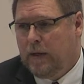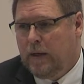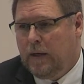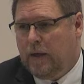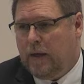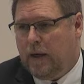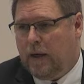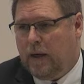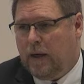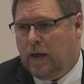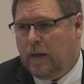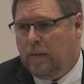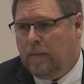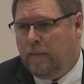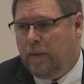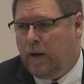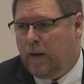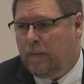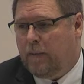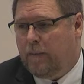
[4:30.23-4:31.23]

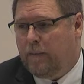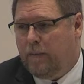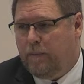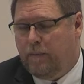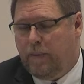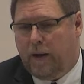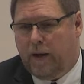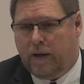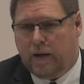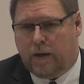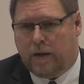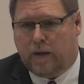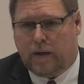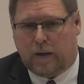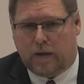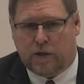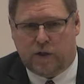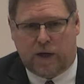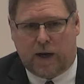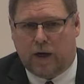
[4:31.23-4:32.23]
But
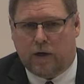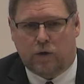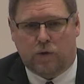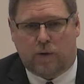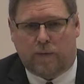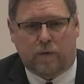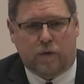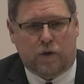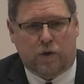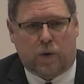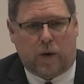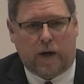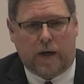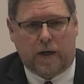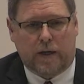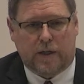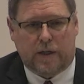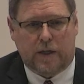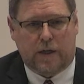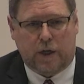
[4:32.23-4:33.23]
standards reference grading
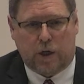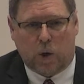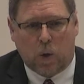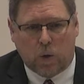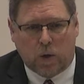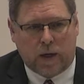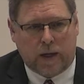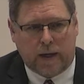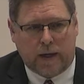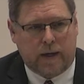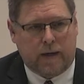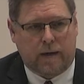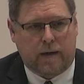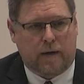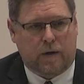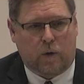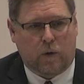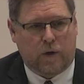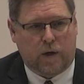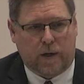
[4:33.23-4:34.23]
isn't the
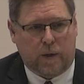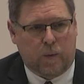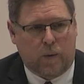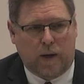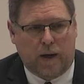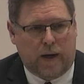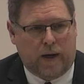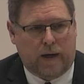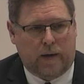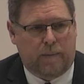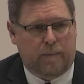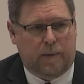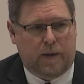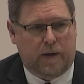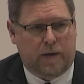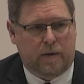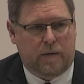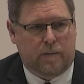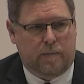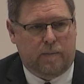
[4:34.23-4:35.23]
only way,
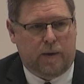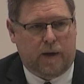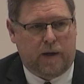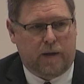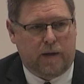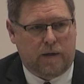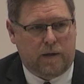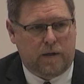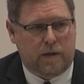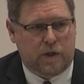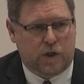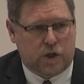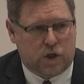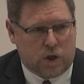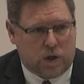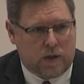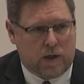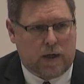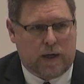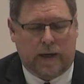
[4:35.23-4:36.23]
but
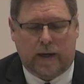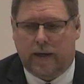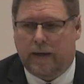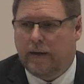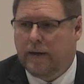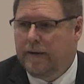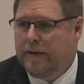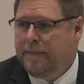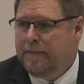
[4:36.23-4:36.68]
certainly